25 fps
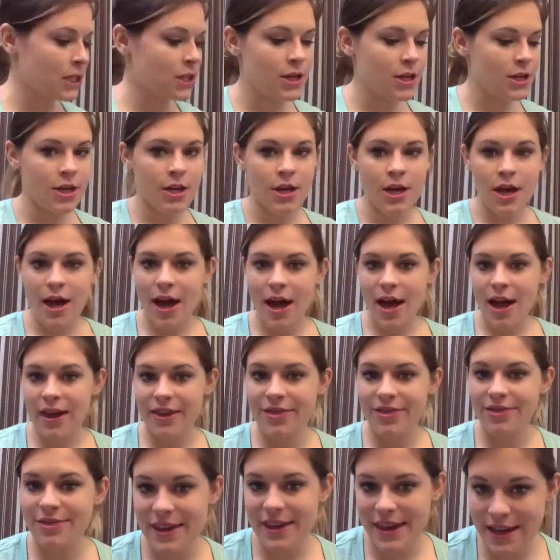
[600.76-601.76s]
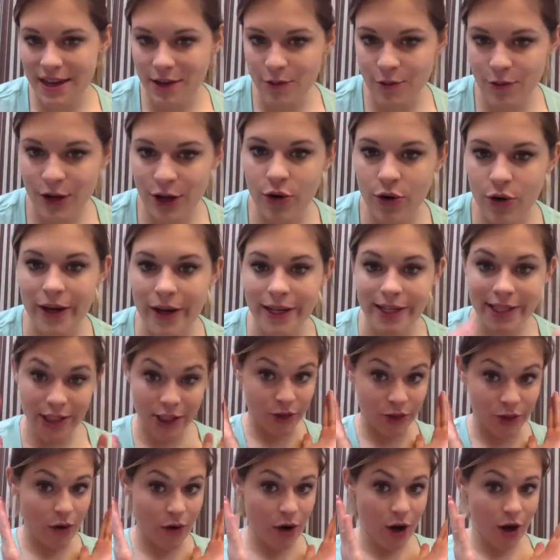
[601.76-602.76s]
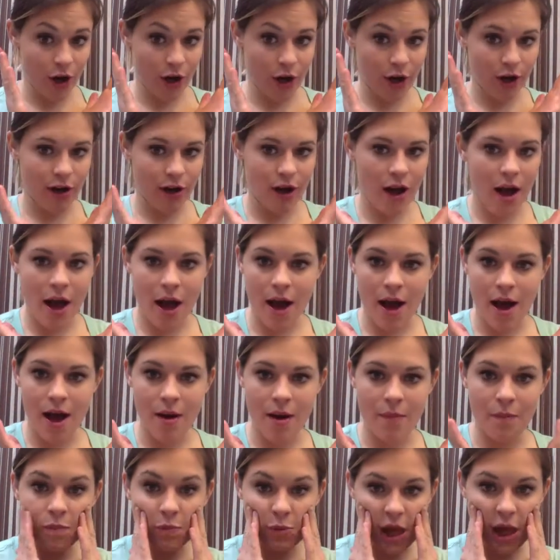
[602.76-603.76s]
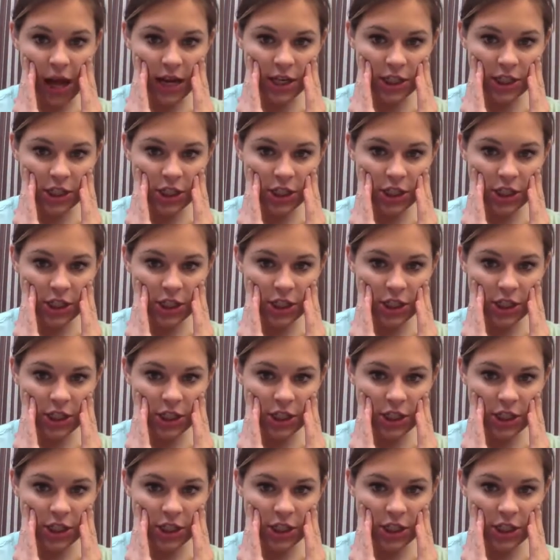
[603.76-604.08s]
we're going to do our blush and